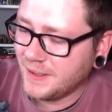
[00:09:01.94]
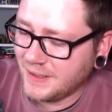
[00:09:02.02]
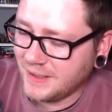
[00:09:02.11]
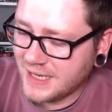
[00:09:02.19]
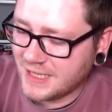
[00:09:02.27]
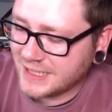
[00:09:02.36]

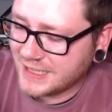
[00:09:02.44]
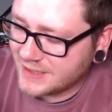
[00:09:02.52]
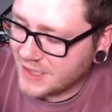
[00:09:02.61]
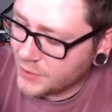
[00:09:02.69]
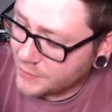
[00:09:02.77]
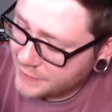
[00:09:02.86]
And
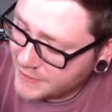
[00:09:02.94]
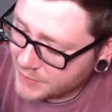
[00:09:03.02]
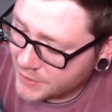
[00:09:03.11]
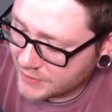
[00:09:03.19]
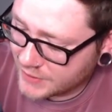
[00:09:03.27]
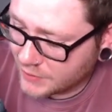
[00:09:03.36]
the feet
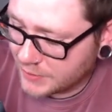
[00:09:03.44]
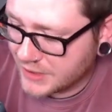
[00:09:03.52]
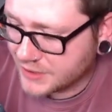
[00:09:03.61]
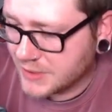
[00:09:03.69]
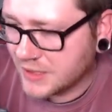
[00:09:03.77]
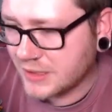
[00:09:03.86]
move a little bit as well.